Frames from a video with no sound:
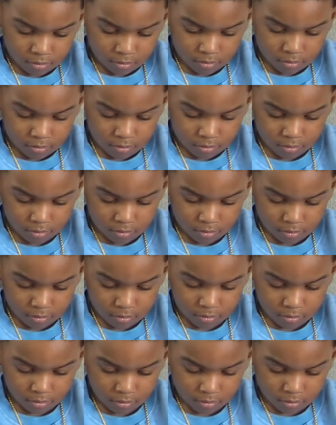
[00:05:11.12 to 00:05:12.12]

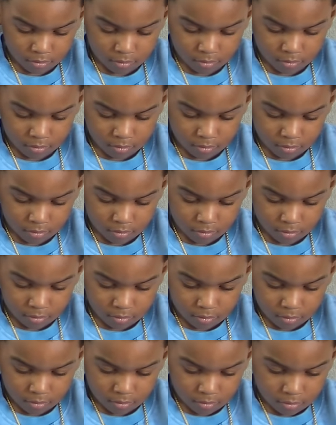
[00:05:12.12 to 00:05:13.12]

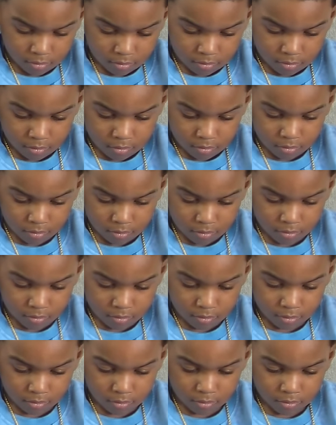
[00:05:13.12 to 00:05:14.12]

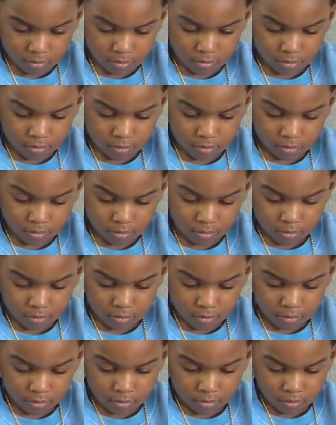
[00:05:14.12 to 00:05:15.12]

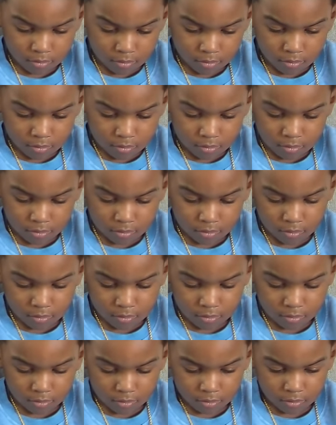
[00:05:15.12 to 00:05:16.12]

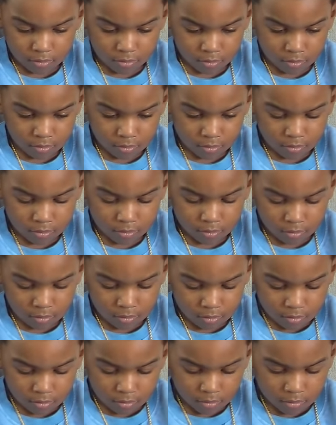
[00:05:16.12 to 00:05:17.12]

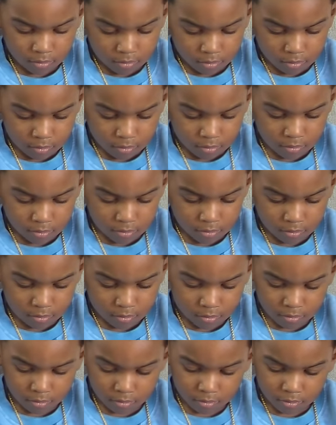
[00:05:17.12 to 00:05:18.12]

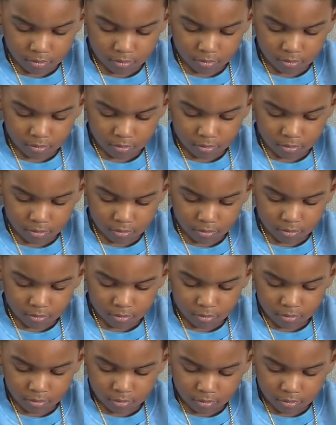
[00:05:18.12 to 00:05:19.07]
This person isn't speaking.